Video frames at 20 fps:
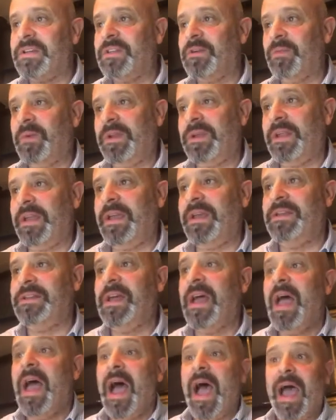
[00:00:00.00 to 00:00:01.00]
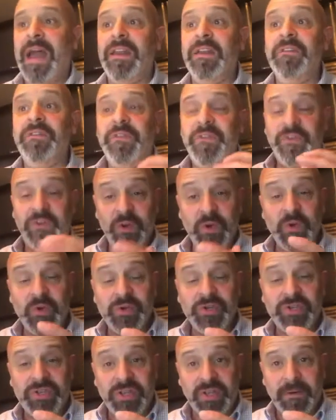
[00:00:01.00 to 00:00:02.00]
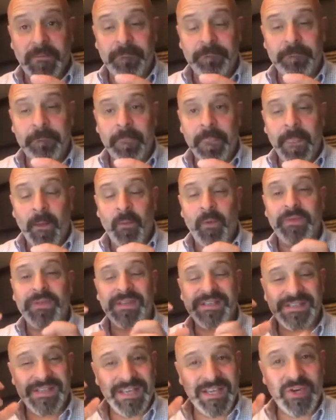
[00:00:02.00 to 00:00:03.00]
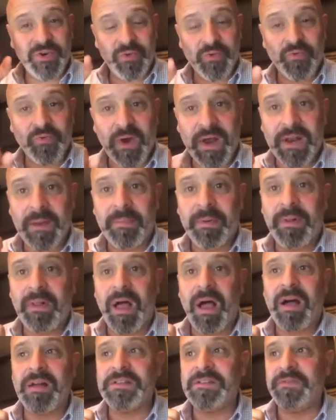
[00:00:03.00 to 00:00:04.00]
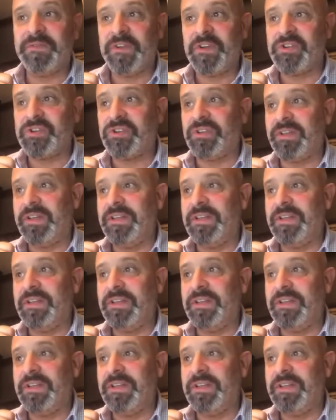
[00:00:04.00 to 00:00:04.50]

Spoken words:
that we need and infused them with this incredible artificial